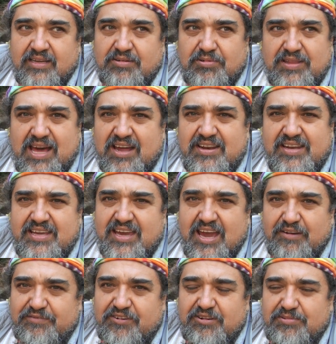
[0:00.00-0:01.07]
without any
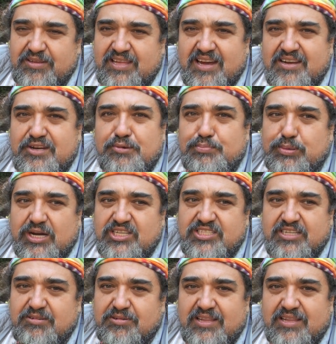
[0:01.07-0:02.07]
effort, without any budget,